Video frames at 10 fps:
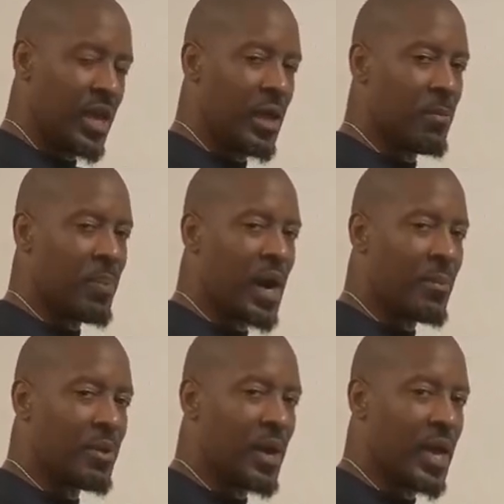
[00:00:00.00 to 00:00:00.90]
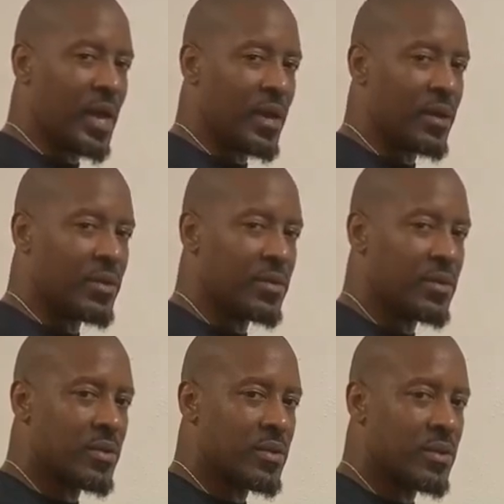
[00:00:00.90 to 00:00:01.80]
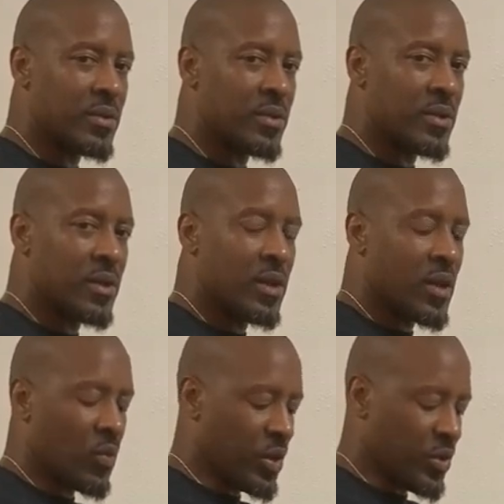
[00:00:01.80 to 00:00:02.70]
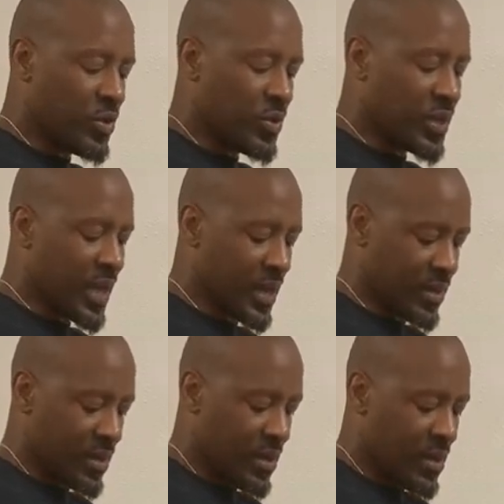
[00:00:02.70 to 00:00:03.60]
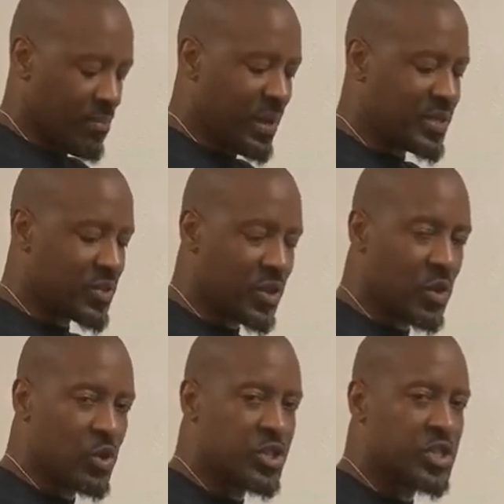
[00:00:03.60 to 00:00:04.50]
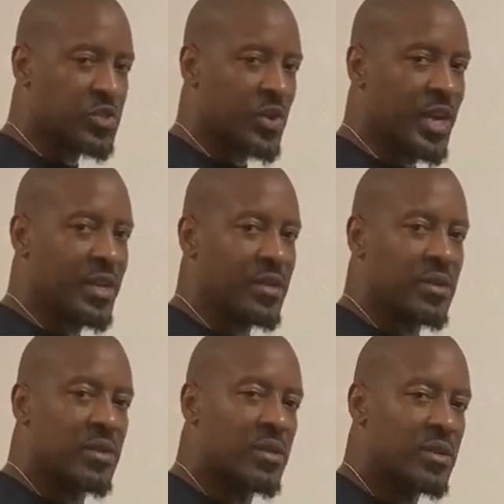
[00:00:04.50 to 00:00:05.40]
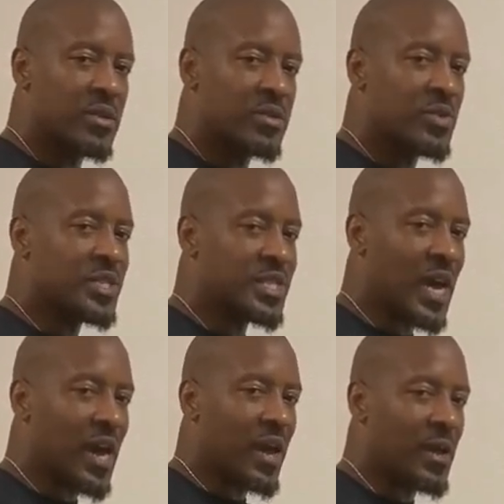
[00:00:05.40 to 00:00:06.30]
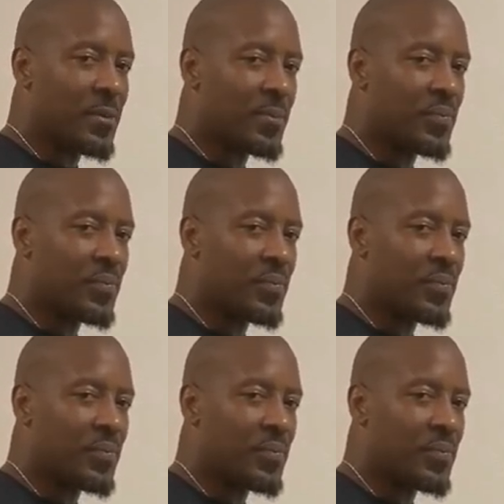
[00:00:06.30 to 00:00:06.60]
and pop your hand. When you do that, be sure to go straight to the side.